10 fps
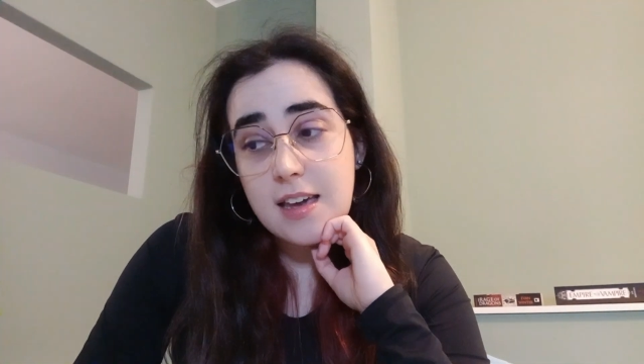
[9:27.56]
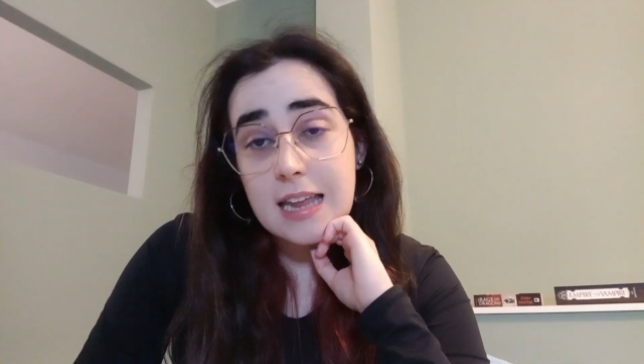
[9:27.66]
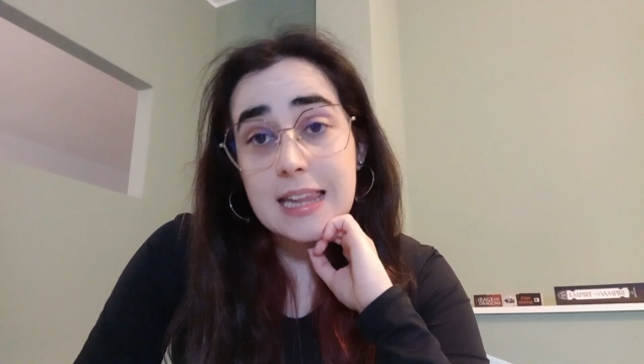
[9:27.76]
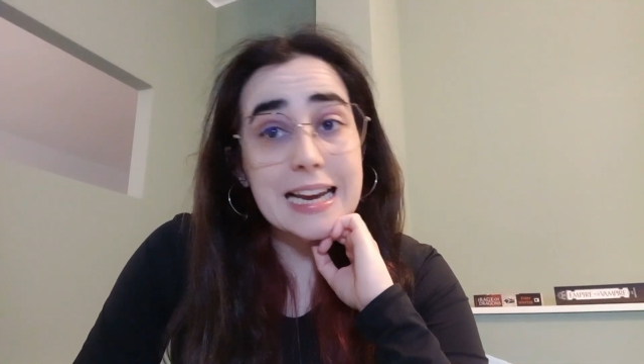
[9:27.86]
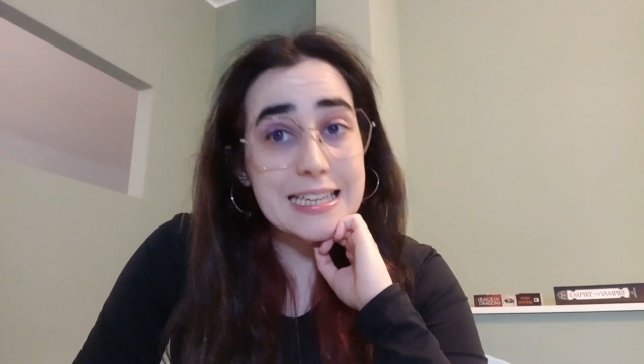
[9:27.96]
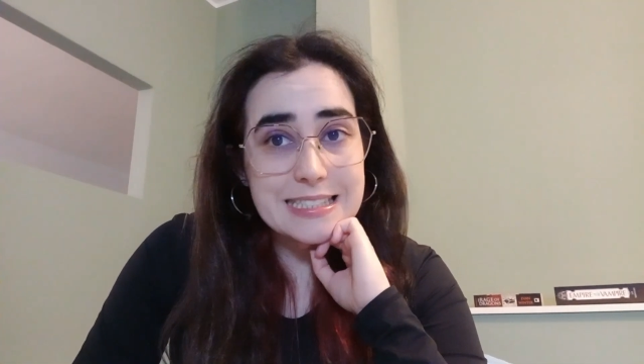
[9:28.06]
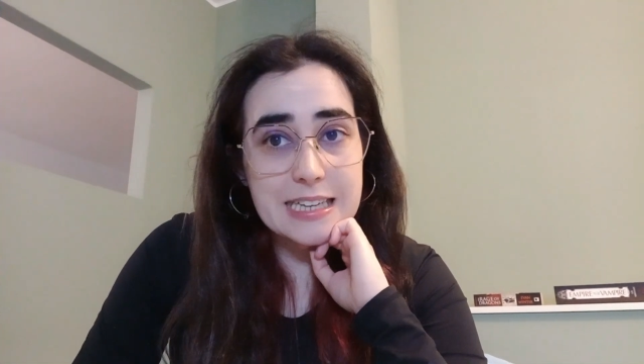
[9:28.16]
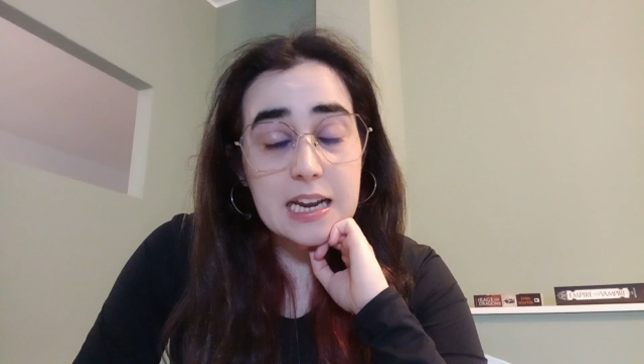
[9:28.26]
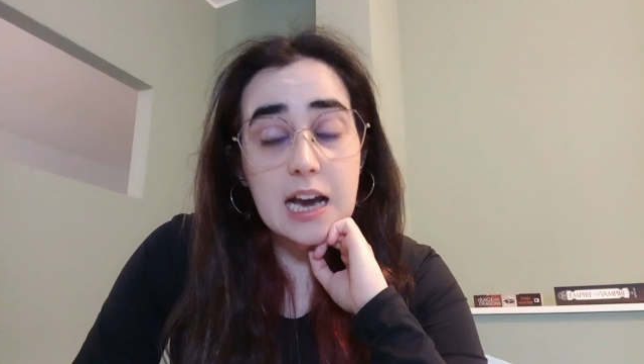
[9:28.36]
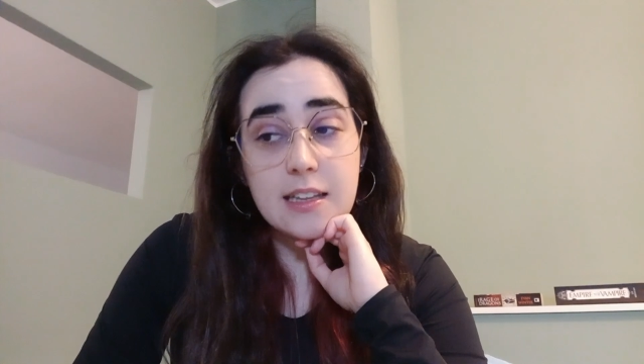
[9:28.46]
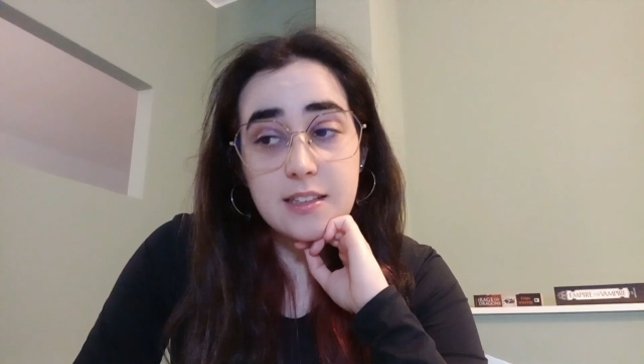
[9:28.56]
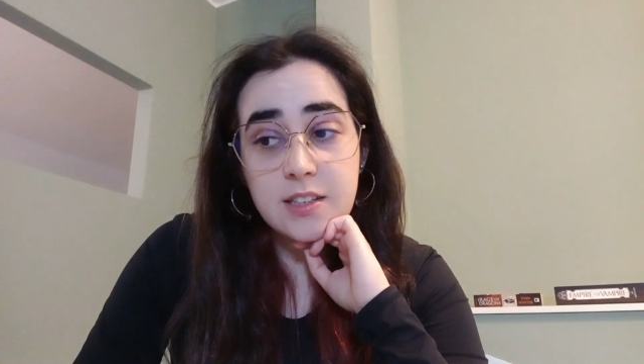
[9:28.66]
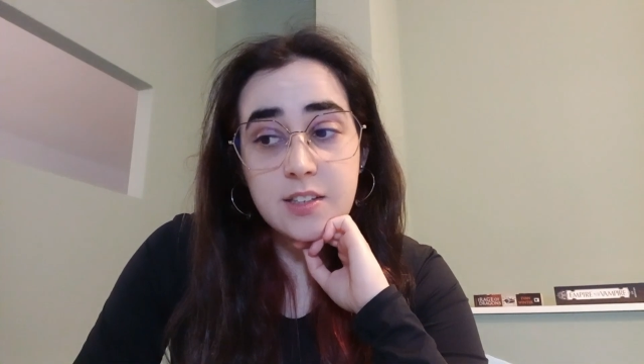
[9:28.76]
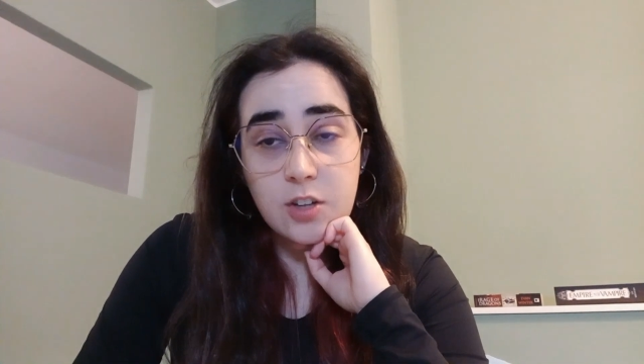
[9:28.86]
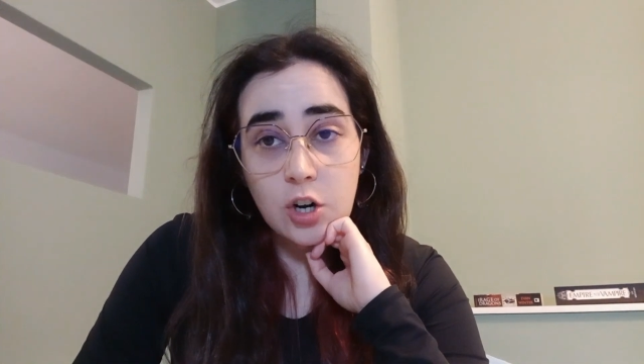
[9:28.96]
And like I said, I did
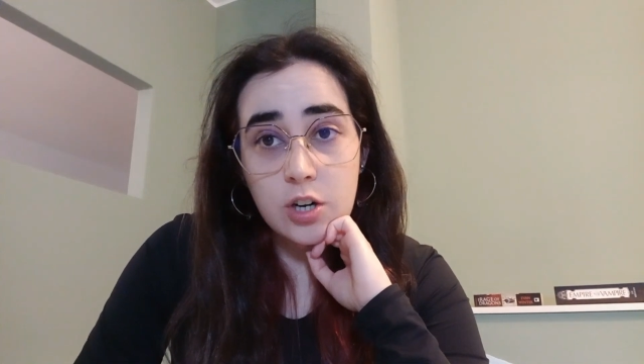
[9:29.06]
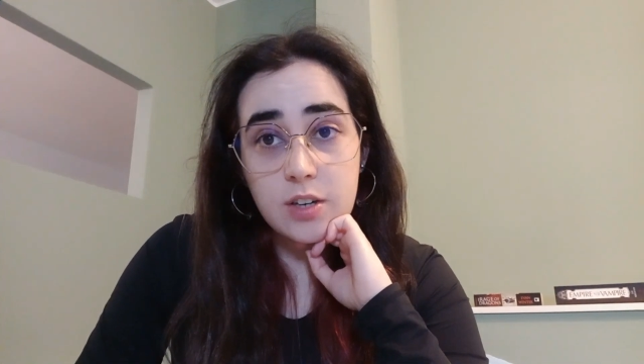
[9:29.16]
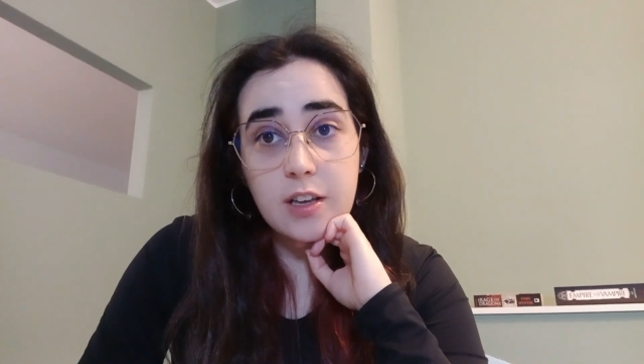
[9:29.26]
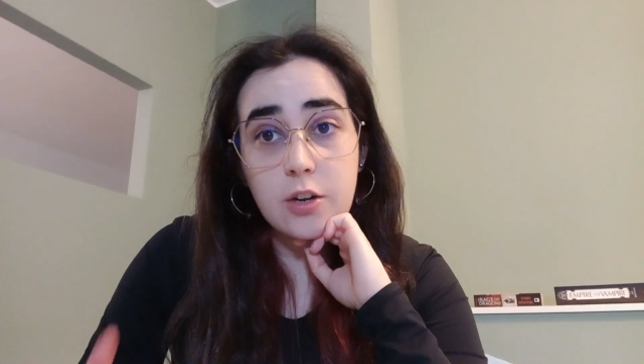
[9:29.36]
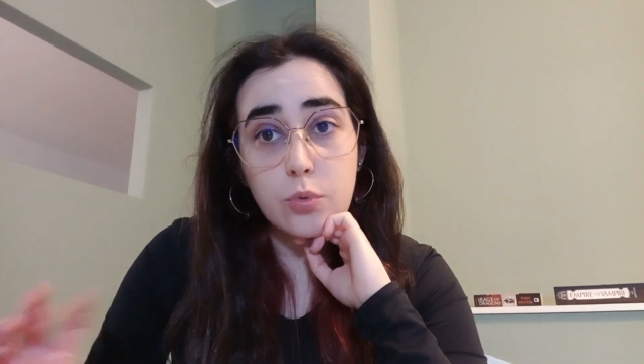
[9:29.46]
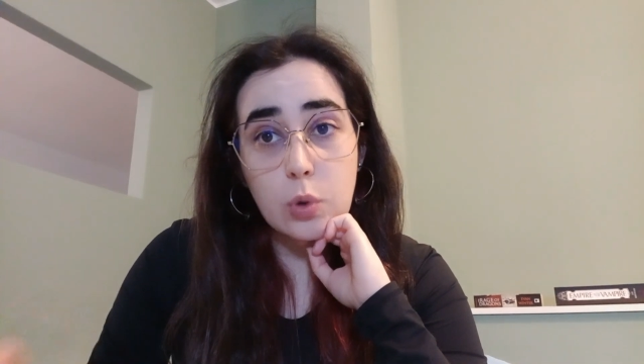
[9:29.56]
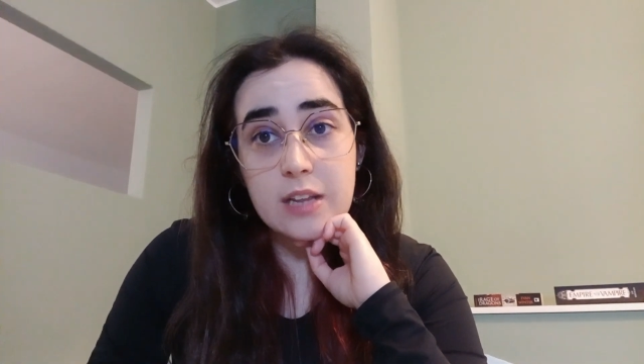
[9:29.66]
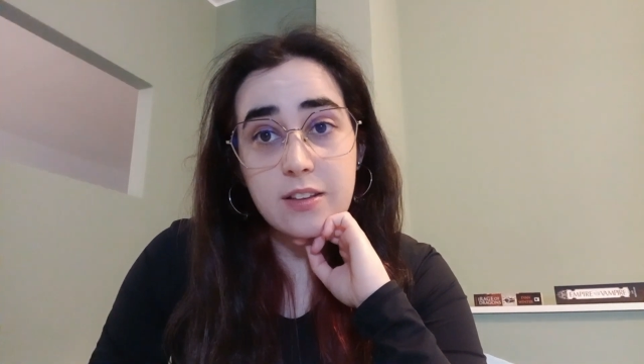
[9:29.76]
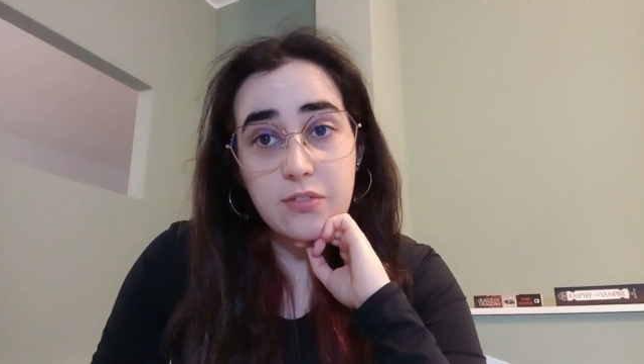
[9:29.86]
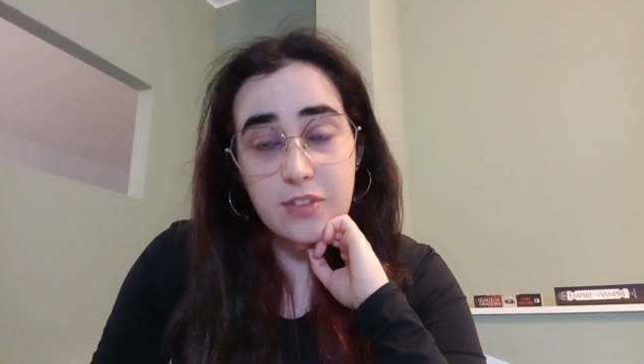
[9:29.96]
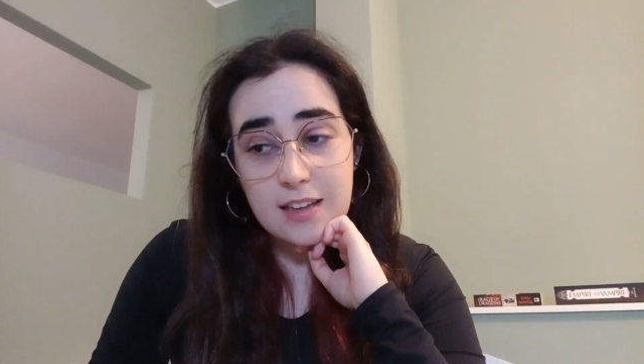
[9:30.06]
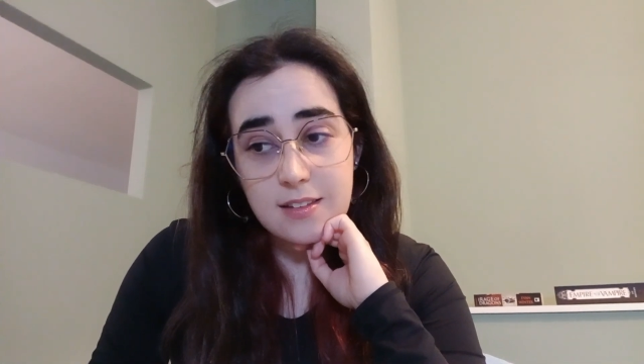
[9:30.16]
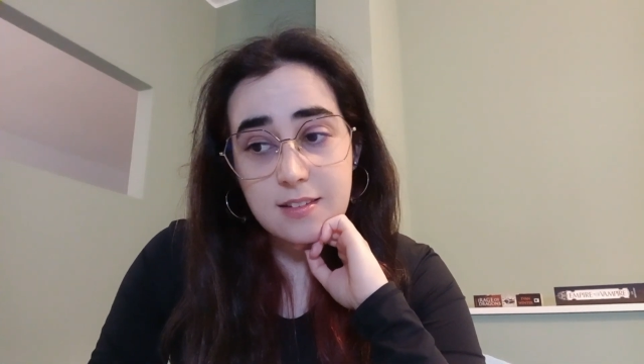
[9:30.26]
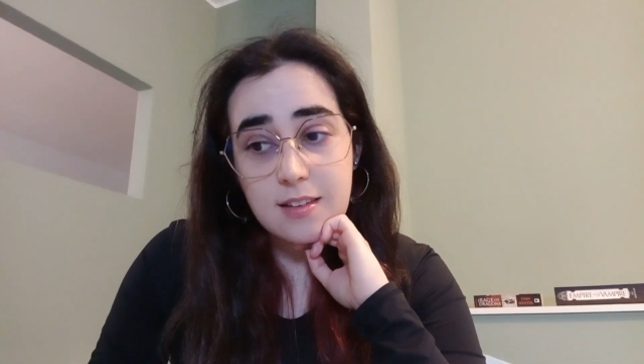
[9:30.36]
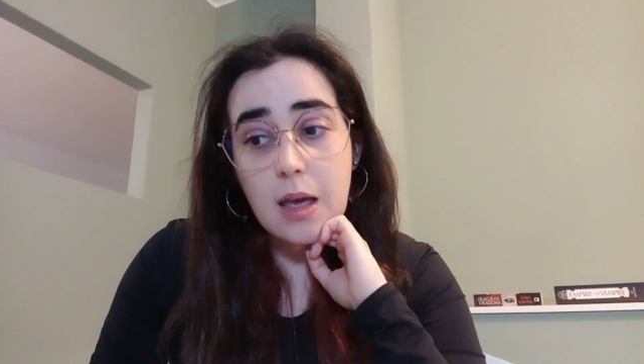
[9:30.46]
start A Ruinous Fate,